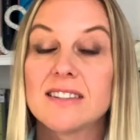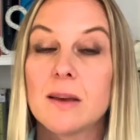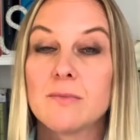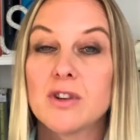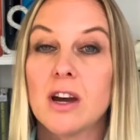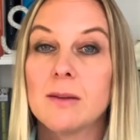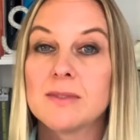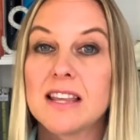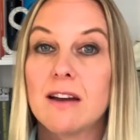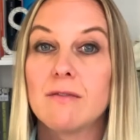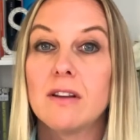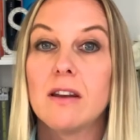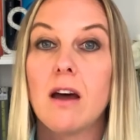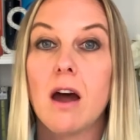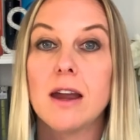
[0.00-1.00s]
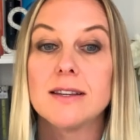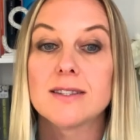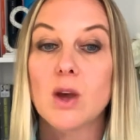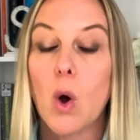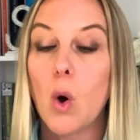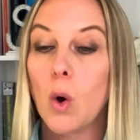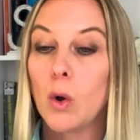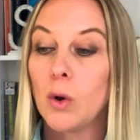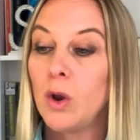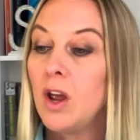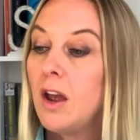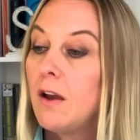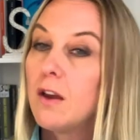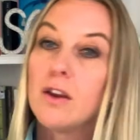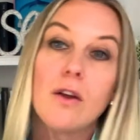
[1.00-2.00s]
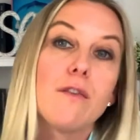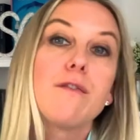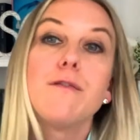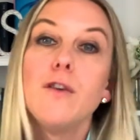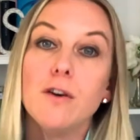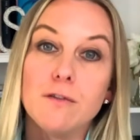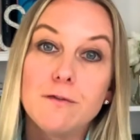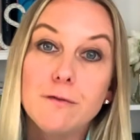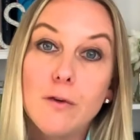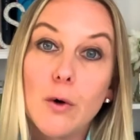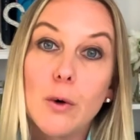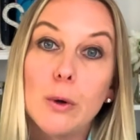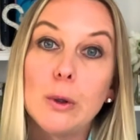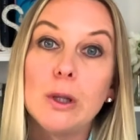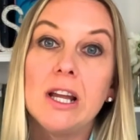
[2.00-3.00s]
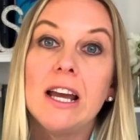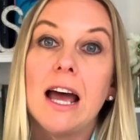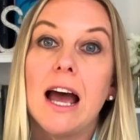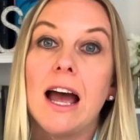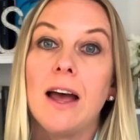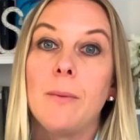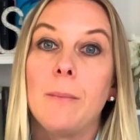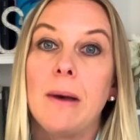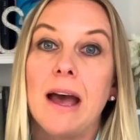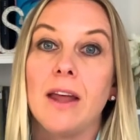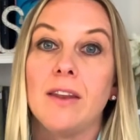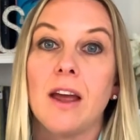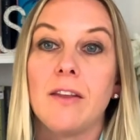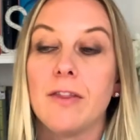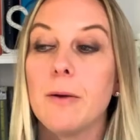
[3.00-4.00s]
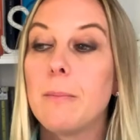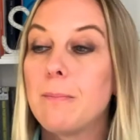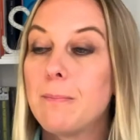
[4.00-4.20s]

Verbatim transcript: sometimes that relies on you know footfall um, and and the